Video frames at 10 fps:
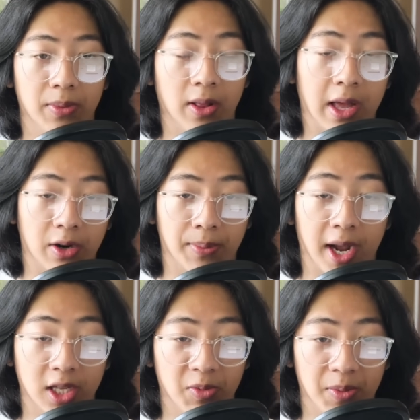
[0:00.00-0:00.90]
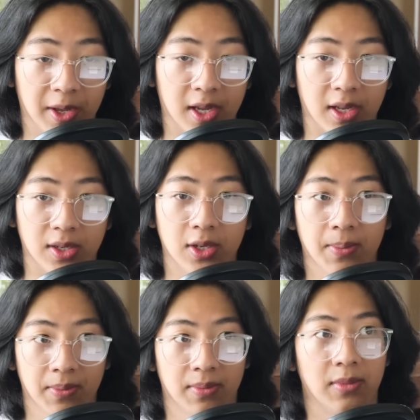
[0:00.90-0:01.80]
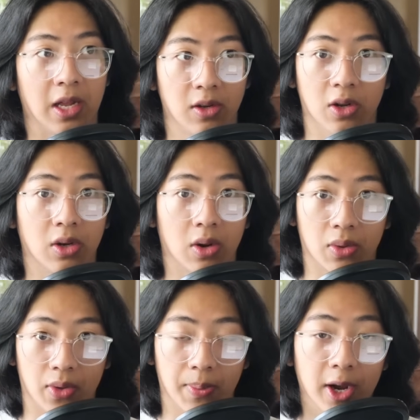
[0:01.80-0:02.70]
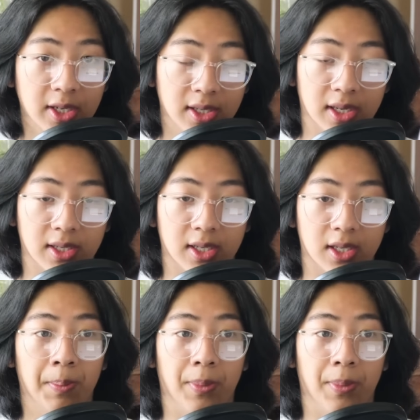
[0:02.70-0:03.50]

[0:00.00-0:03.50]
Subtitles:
the letter back to me, because it couldn't go through their processing system.